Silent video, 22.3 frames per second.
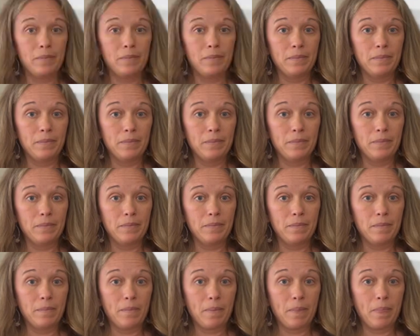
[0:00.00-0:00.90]

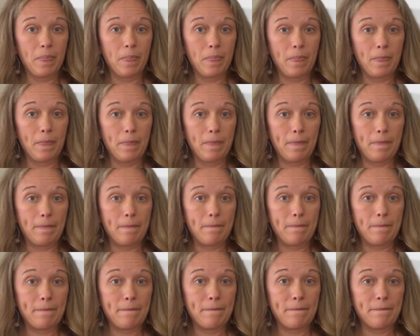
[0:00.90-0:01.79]

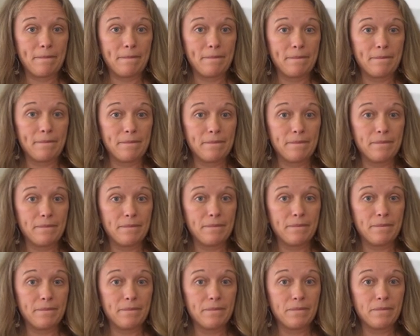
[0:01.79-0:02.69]

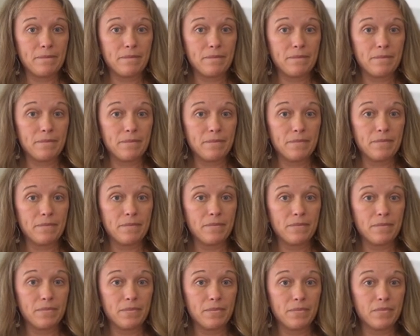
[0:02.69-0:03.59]

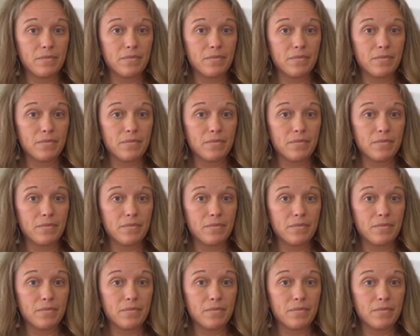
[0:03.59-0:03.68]
(silent)